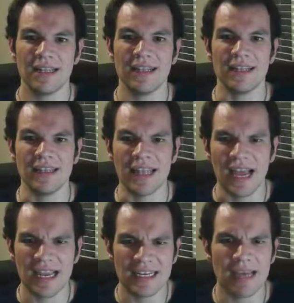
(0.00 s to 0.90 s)

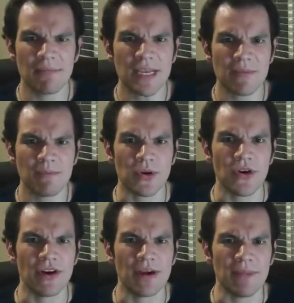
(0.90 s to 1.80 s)
Dynamic
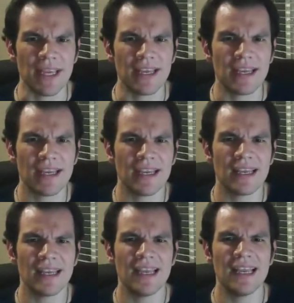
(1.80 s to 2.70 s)
programming.
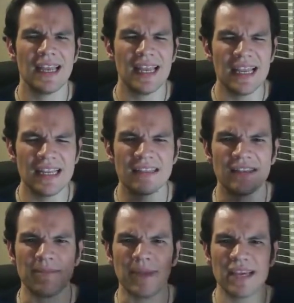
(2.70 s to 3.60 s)
It's
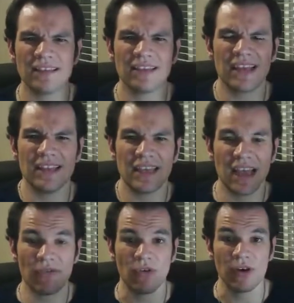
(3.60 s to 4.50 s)
the base
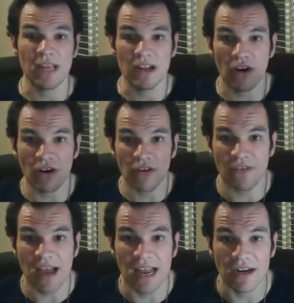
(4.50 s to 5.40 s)
idea for a lot of
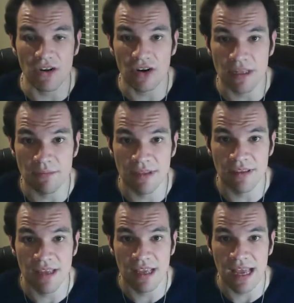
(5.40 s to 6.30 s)
algorithms
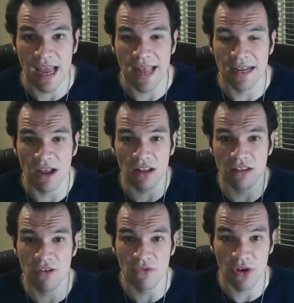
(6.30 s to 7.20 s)
and
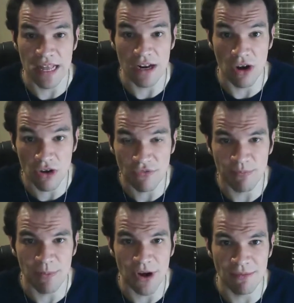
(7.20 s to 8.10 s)
also for a lot of
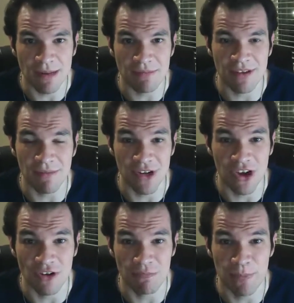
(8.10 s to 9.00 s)
problems on
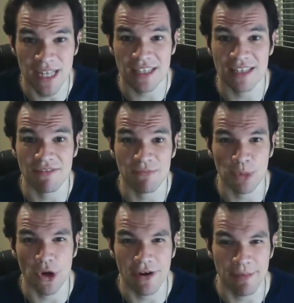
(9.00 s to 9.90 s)
competitive
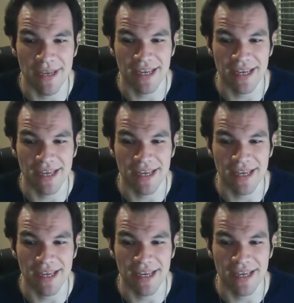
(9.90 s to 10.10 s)
programming.